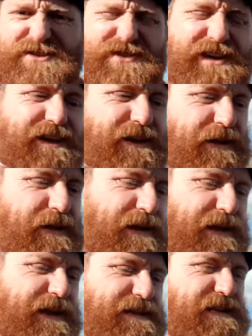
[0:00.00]
Street
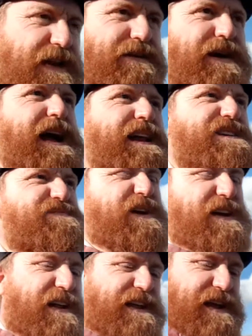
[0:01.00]
years ago. Alex
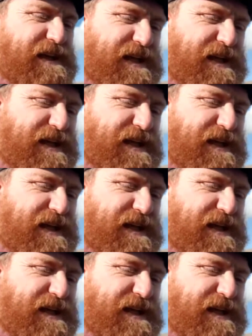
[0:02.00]
Bradley.